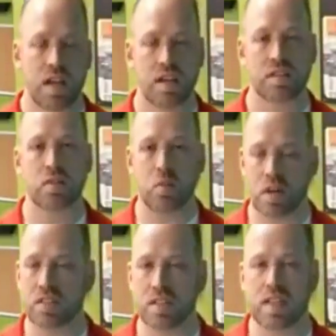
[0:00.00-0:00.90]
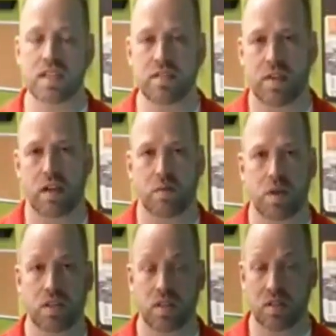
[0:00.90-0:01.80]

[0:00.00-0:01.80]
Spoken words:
is the wants and needs evaluation.